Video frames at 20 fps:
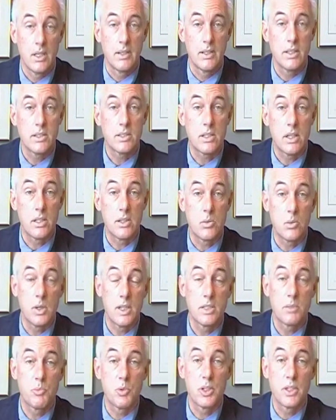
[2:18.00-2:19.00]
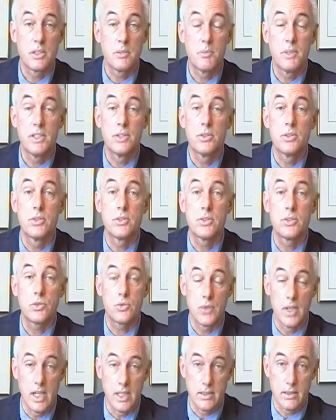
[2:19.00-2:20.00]
This otherwise brings me to
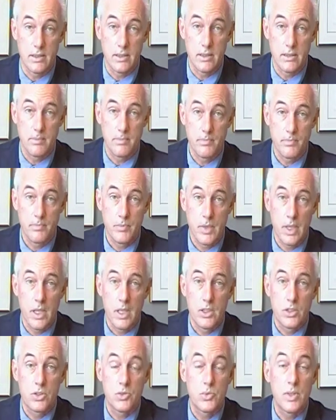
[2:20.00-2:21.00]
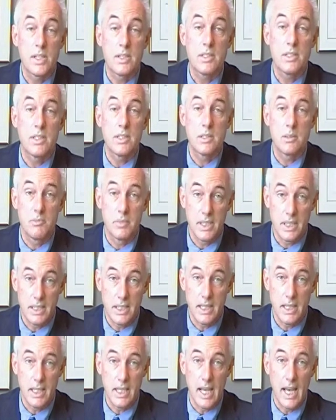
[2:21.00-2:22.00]
stress. Stress is a
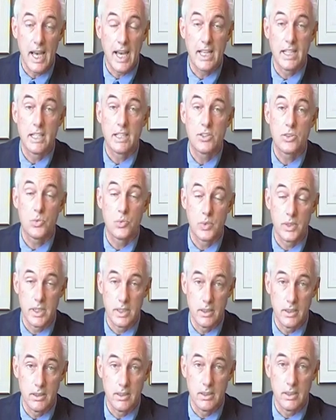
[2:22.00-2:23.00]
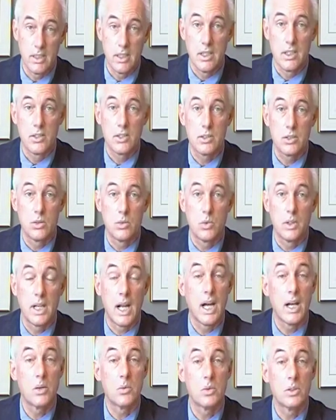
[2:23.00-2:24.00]
biggie and it's real. So, what
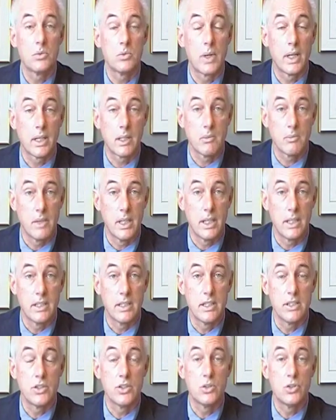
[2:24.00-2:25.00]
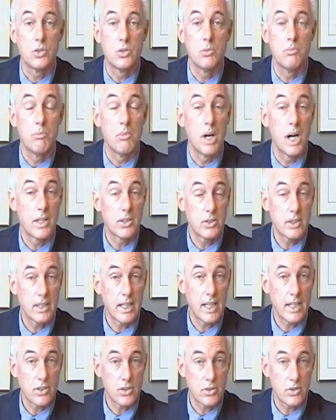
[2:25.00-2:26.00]
I would recommend is do moderate
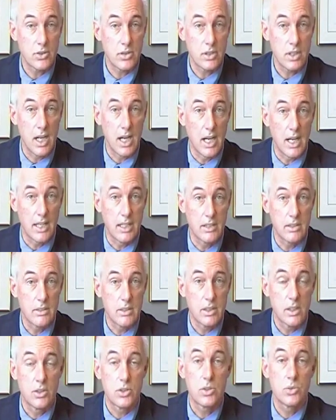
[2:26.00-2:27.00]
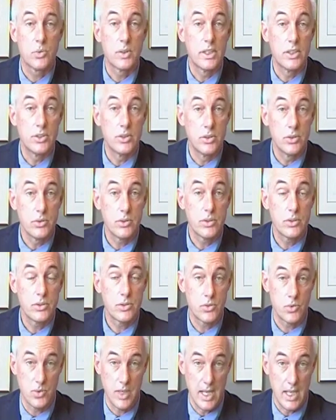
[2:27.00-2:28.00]
exercise to reduce
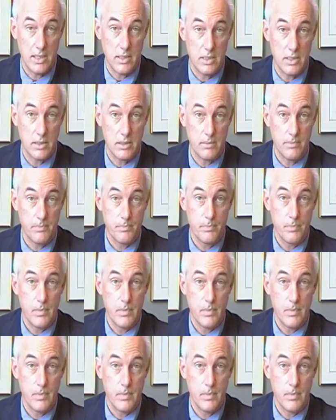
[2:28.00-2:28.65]
stress,